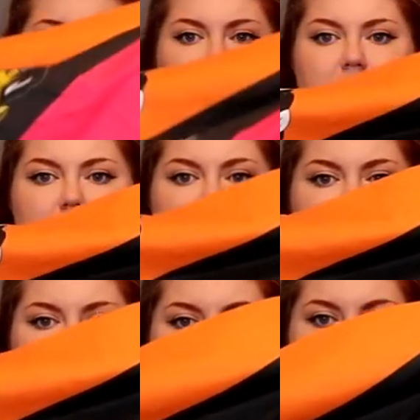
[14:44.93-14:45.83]
with
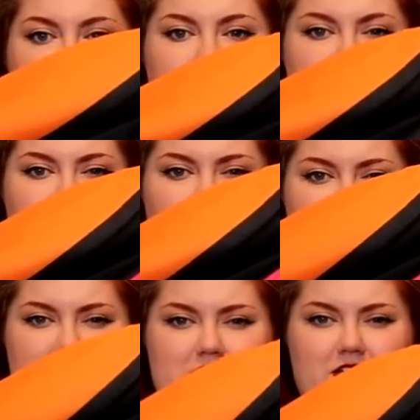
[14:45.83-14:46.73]
different monster
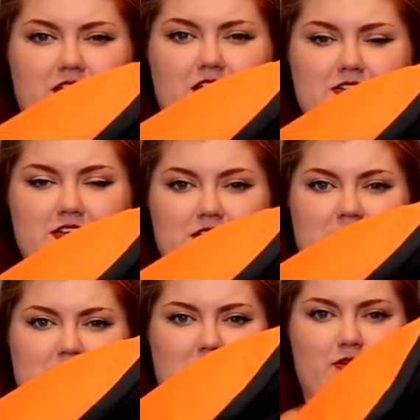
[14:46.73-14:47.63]
faces on it.
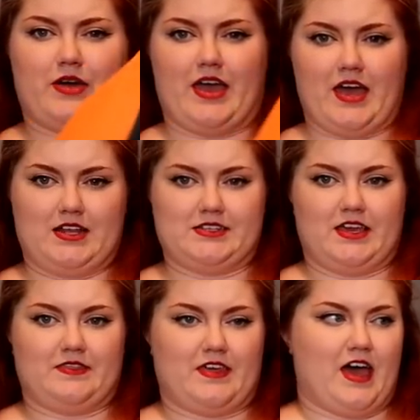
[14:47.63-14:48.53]
So I had to
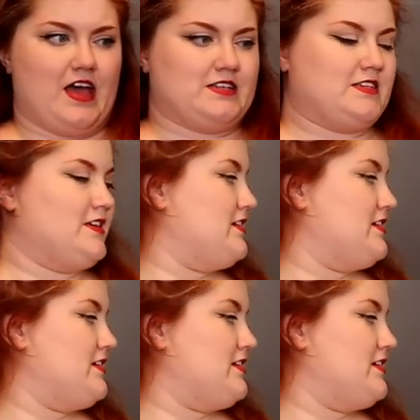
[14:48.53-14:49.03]
get that.